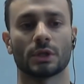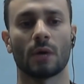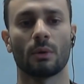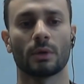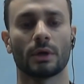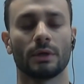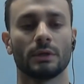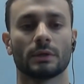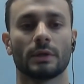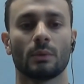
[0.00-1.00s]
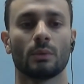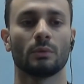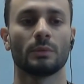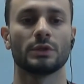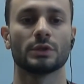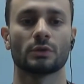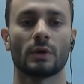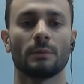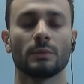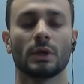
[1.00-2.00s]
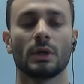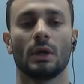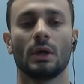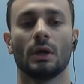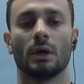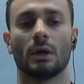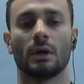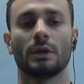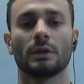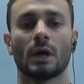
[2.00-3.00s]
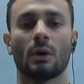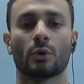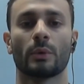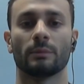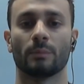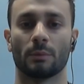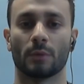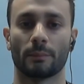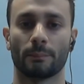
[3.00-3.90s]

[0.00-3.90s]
However, they will be described in our white paper.